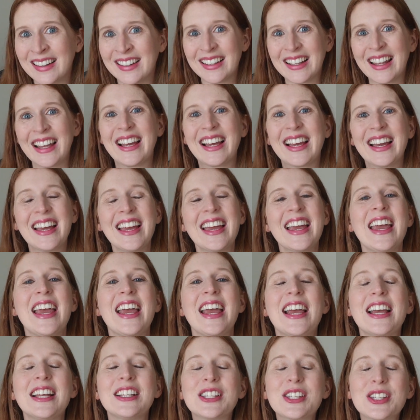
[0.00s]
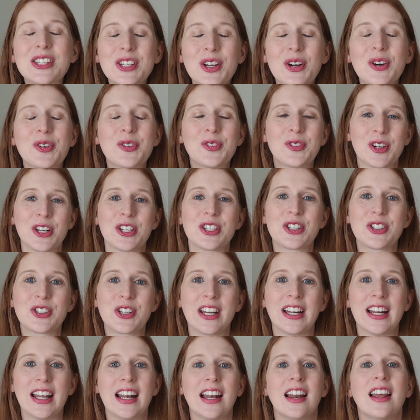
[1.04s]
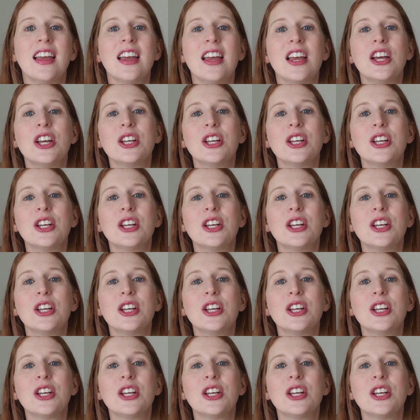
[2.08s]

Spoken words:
Like, it's so frustrating.